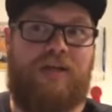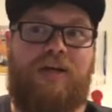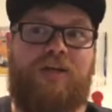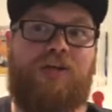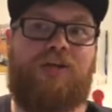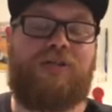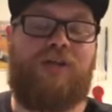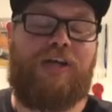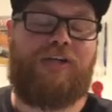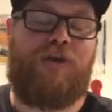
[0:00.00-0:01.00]
you're going to
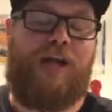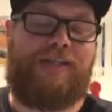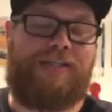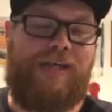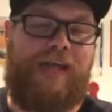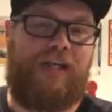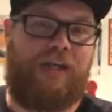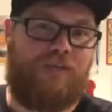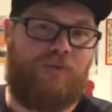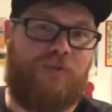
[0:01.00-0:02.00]
start extracting
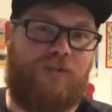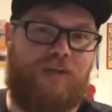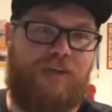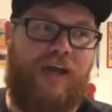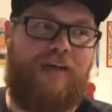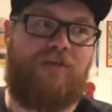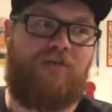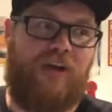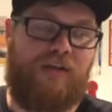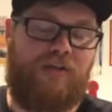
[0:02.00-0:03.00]
tannins, which can have an
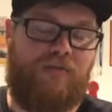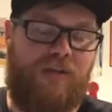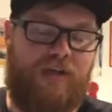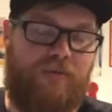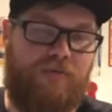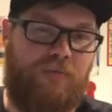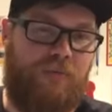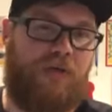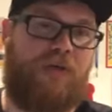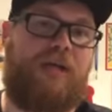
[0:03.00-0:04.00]
effect on the flavor of your
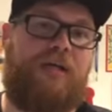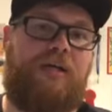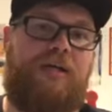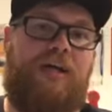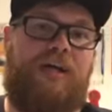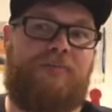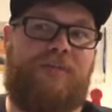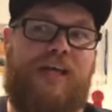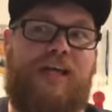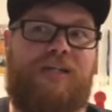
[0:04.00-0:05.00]
beer.
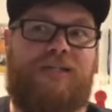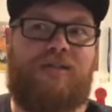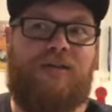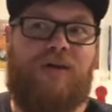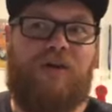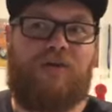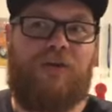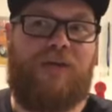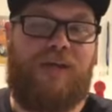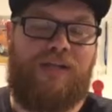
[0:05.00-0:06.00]
Tannins are
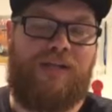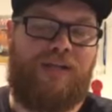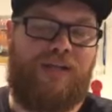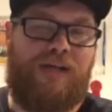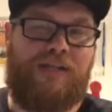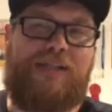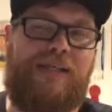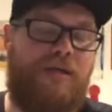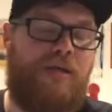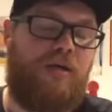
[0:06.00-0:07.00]
located in like
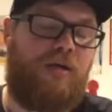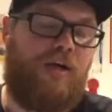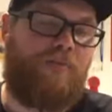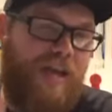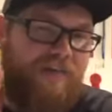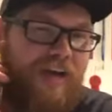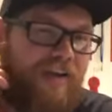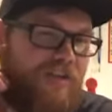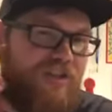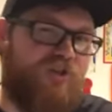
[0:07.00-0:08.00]
tea. They have kind
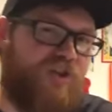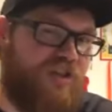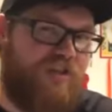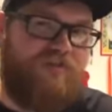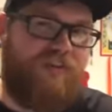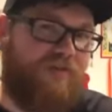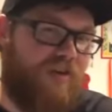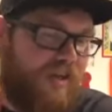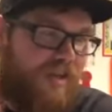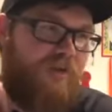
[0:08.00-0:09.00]
of an astringent
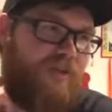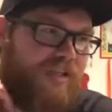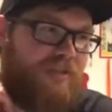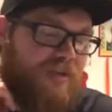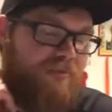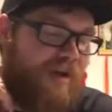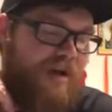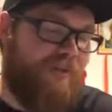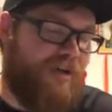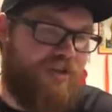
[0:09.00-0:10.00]
flavor. It always gets me
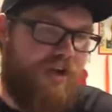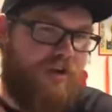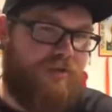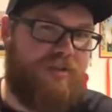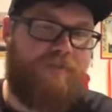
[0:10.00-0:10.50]
behind my jaws.